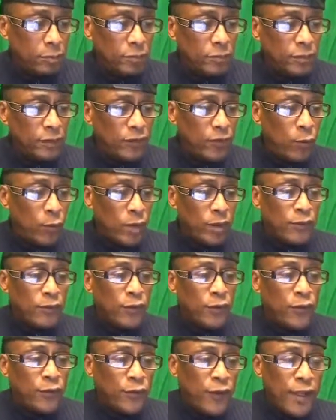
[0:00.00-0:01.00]
If it wasn't
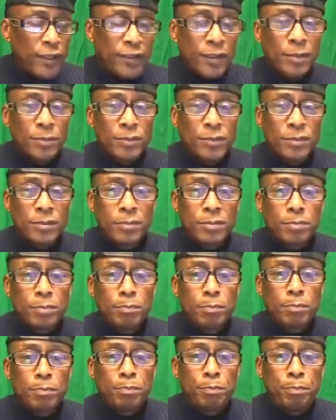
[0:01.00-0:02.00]
for the fact that I'm
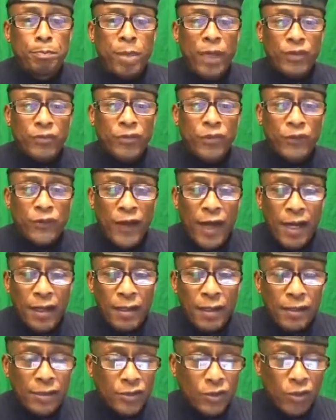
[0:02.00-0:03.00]
petrified
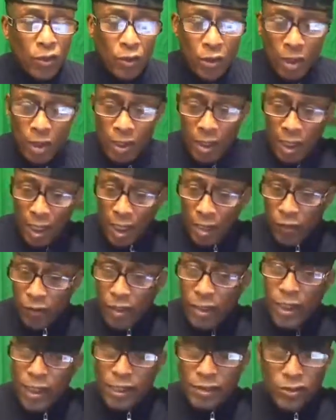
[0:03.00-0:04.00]
of these
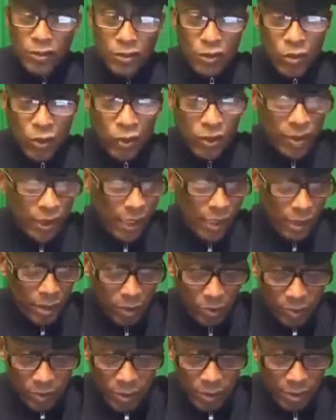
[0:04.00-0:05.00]
hurricanes and
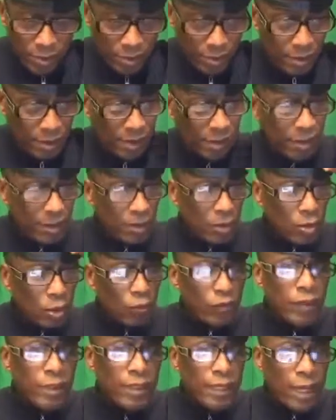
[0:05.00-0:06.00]
tornadoes or
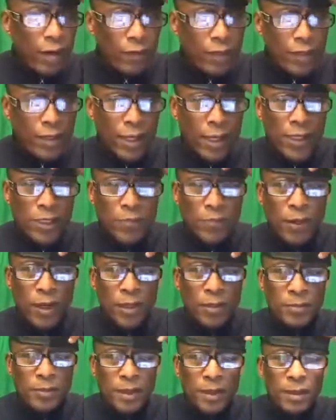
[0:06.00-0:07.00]
really hurricanes,
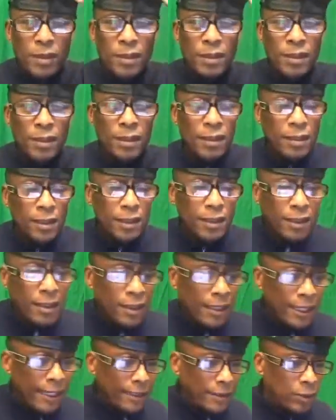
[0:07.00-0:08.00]
pardon me,
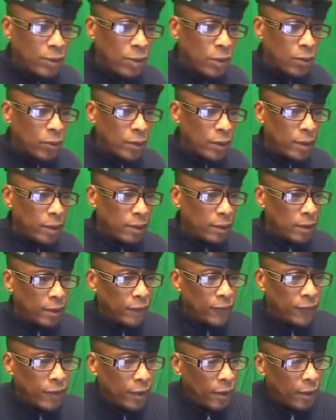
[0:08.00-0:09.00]
I'd go and
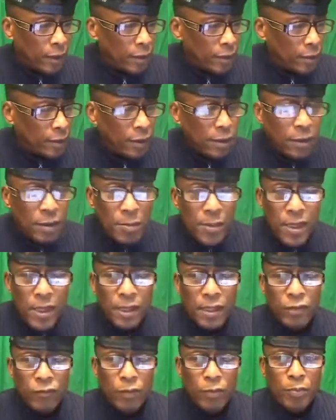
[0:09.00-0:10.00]
live in the
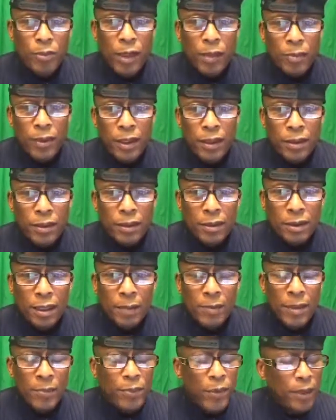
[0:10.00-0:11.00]
Dominican Republic.
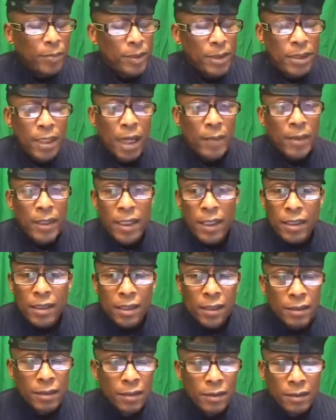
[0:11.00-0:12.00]
Pardon me,
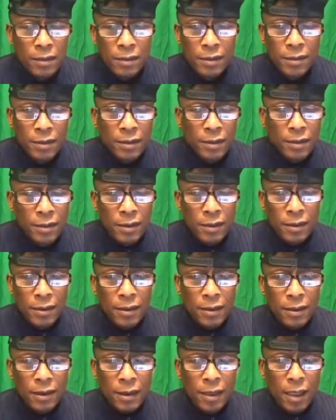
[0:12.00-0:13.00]
Dominica.
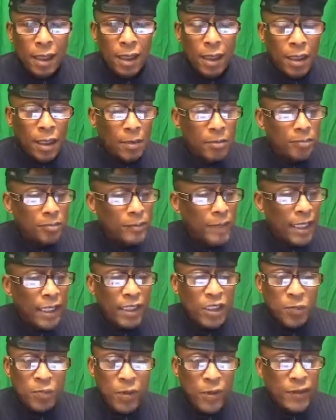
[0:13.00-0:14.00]
That
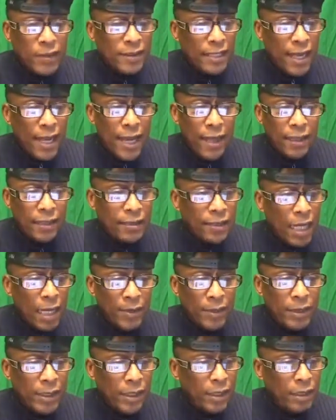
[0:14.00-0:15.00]
experience I had in
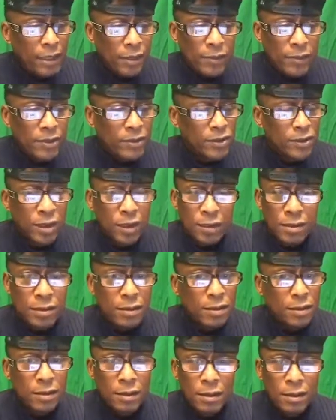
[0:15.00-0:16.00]
Dominica was just,